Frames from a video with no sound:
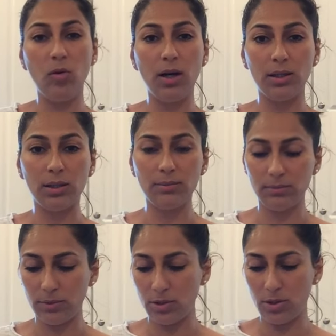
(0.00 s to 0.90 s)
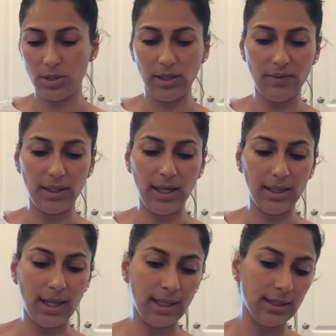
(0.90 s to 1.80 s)
water or just leave it
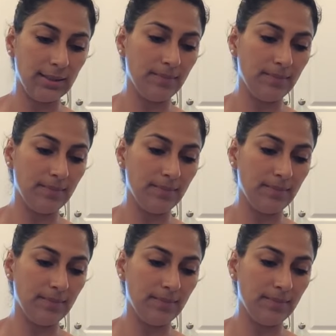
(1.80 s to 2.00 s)
like that.